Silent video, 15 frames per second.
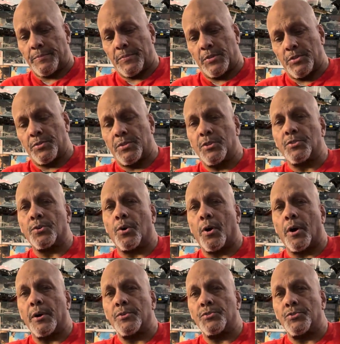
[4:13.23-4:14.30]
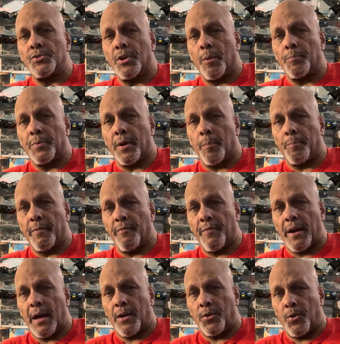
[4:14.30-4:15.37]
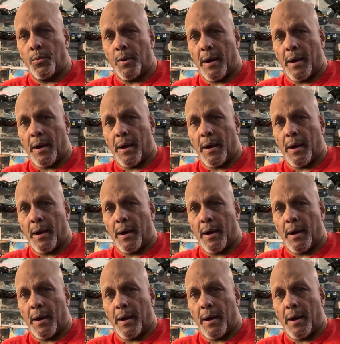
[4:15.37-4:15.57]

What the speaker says: this car has jumped up in value.